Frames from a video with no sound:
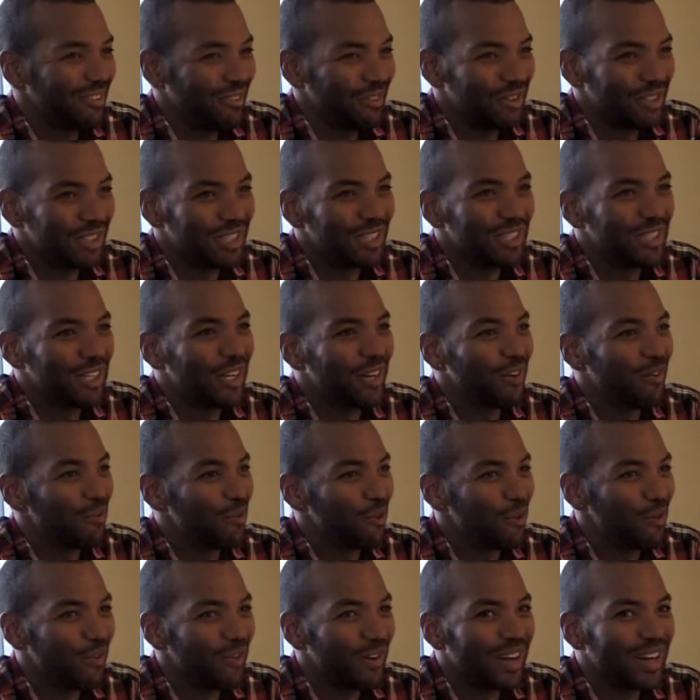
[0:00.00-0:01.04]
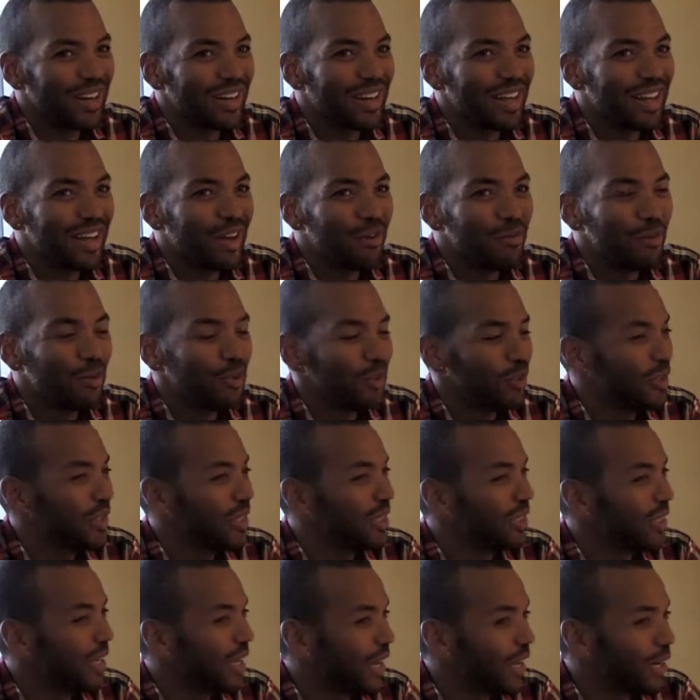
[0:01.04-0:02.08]
We're teaching Haroon right now. I'm also
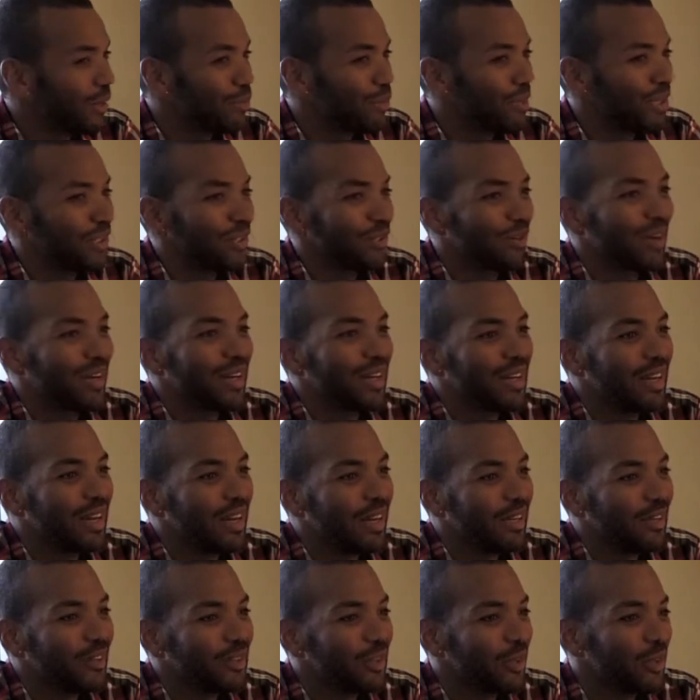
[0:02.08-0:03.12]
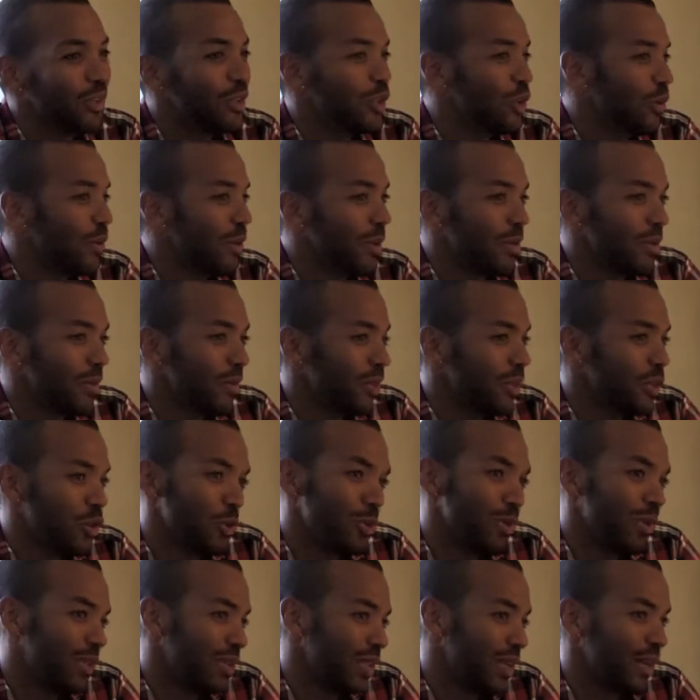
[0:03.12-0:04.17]
teaching Oedipus right now. So these are
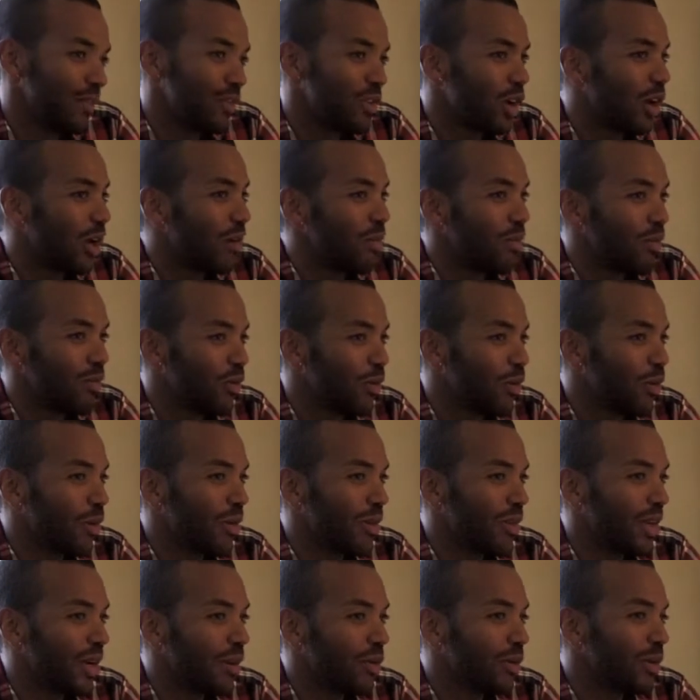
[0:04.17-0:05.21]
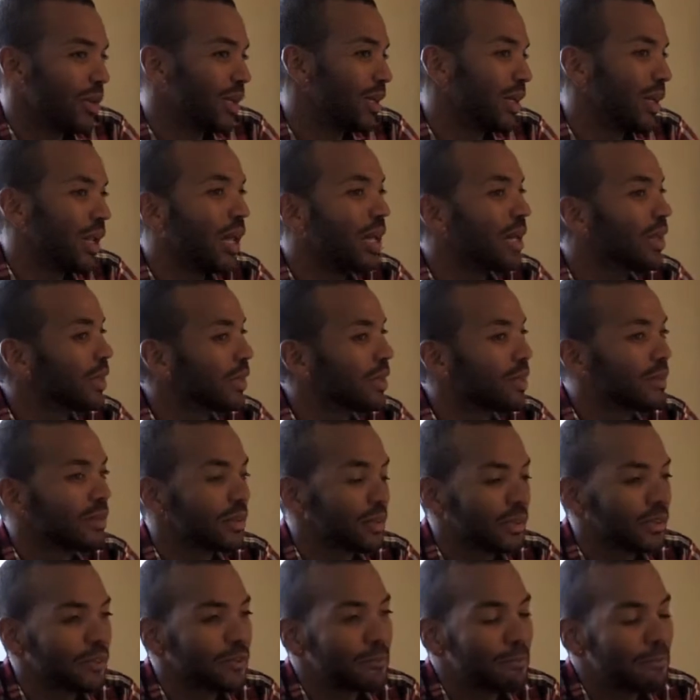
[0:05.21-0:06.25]
books that I've taught before and that I really like.
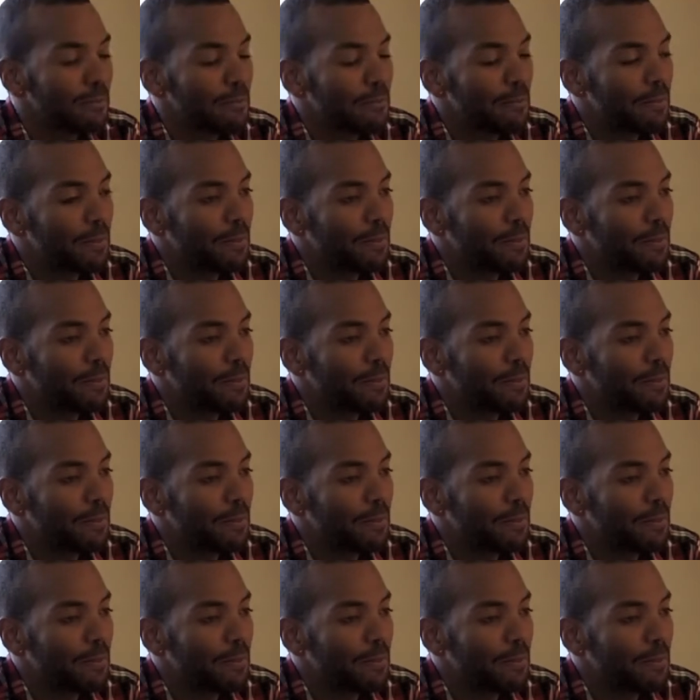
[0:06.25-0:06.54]
So.